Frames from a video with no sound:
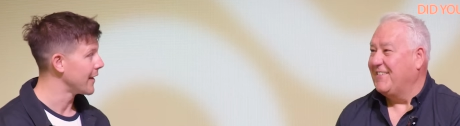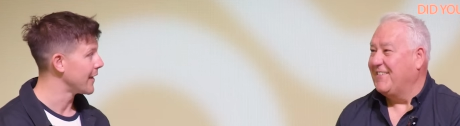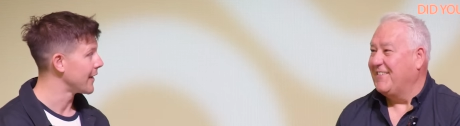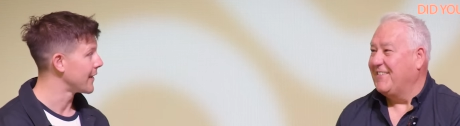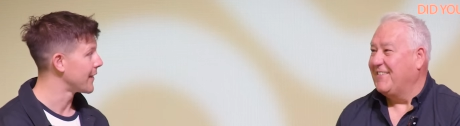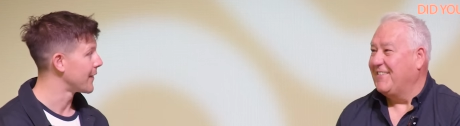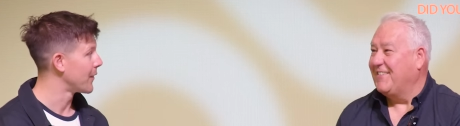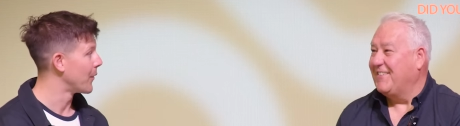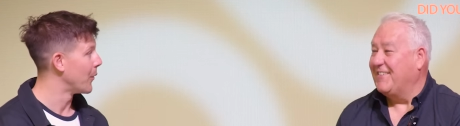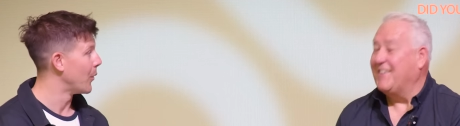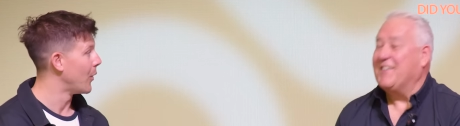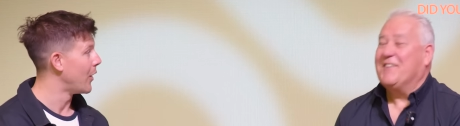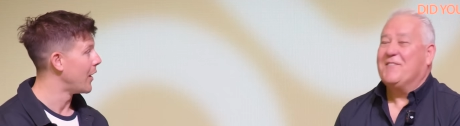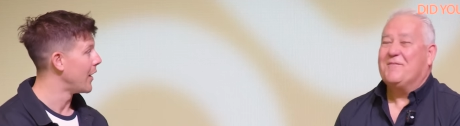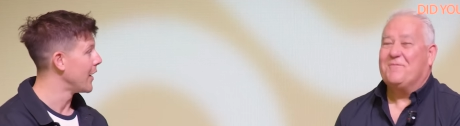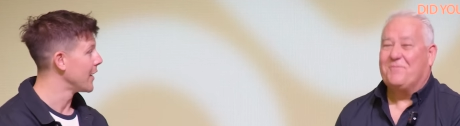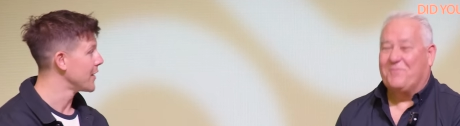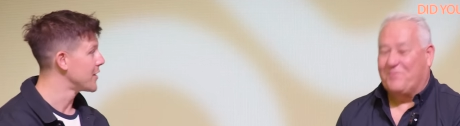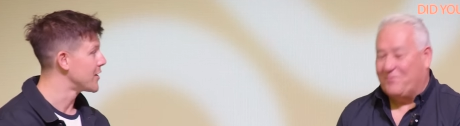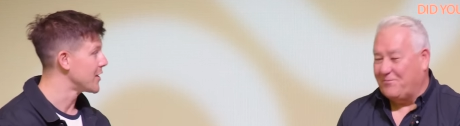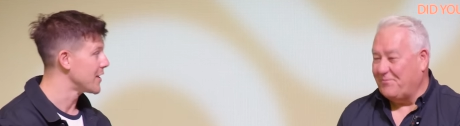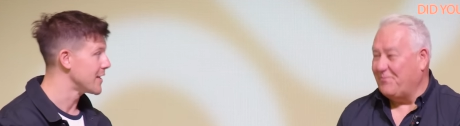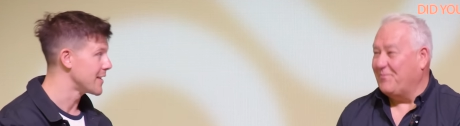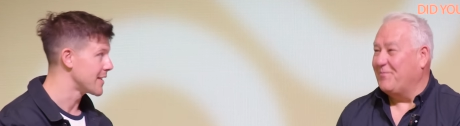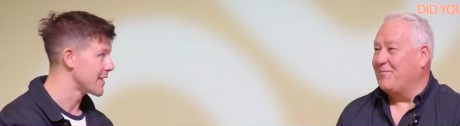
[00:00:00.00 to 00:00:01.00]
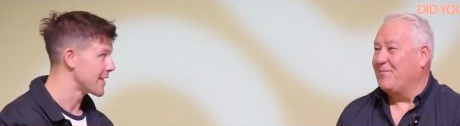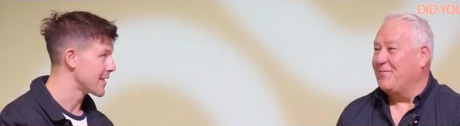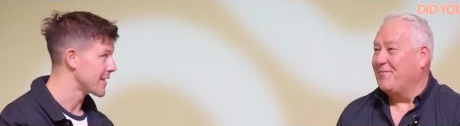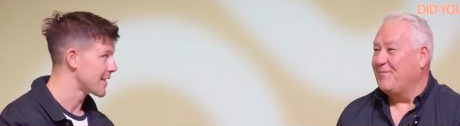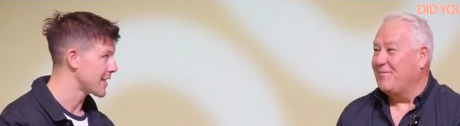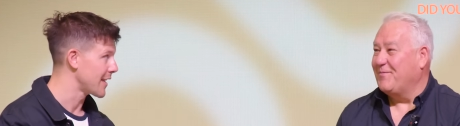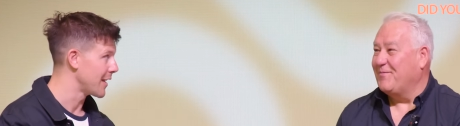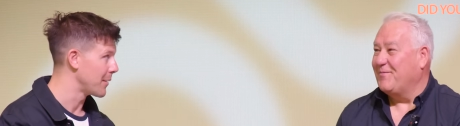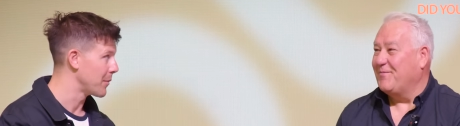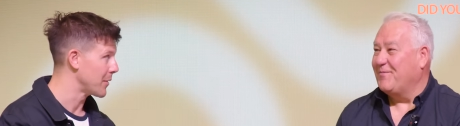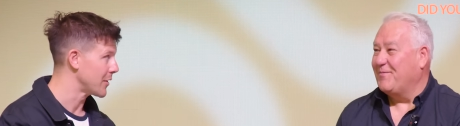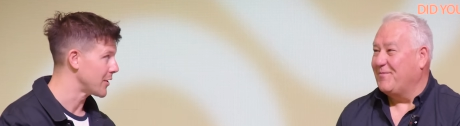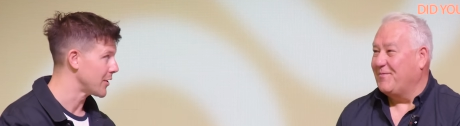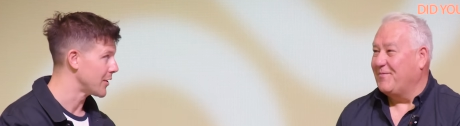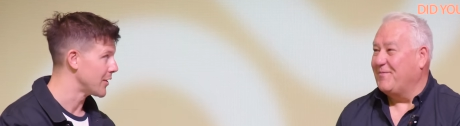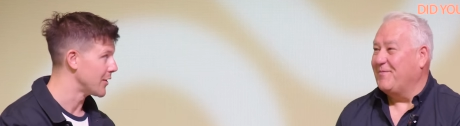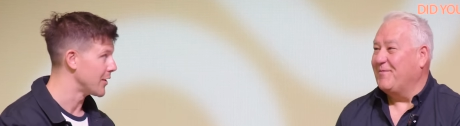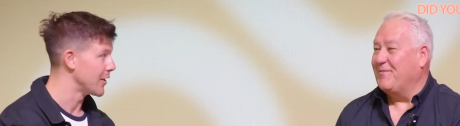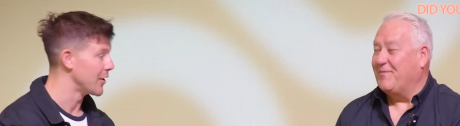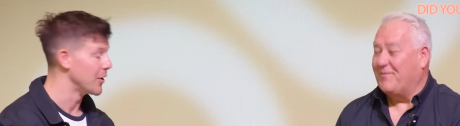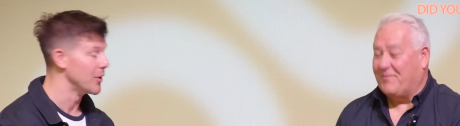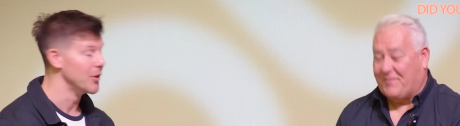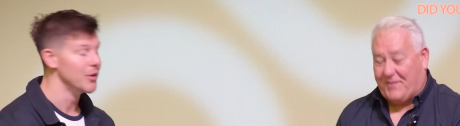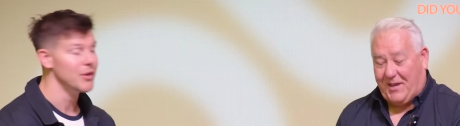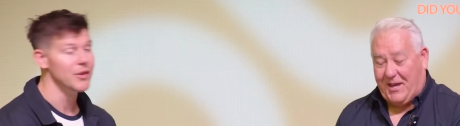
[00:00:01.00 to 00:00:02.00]
Speaker 1: it, why Jesus is coming to do
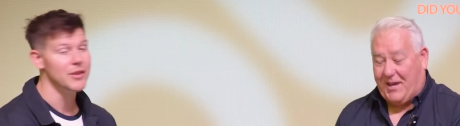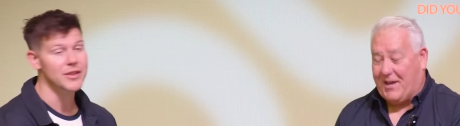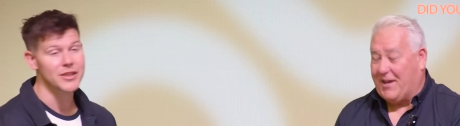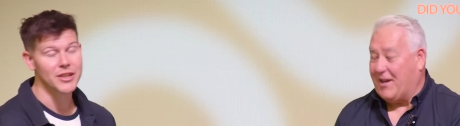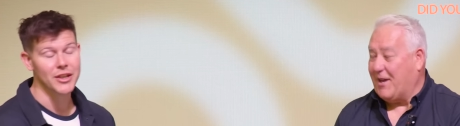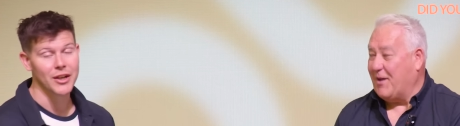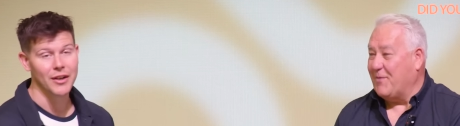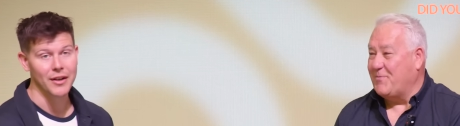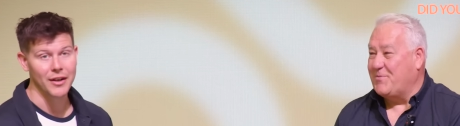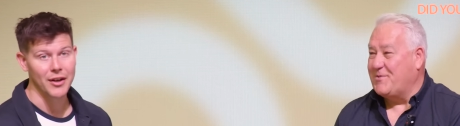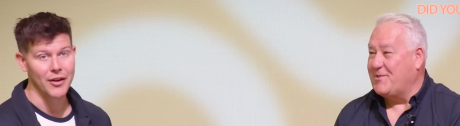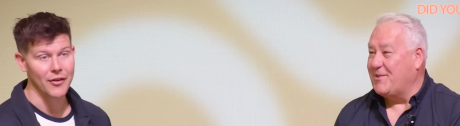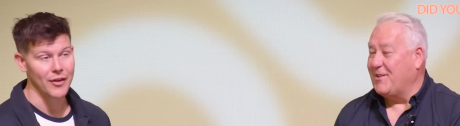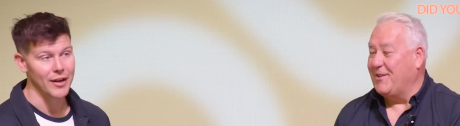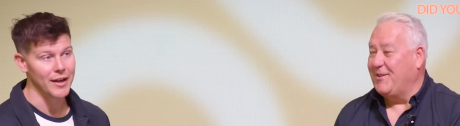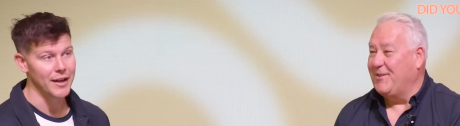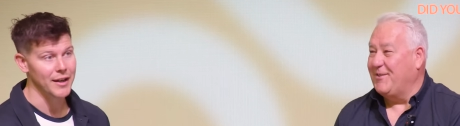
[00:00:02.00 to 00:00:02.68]
it, who's uh, going to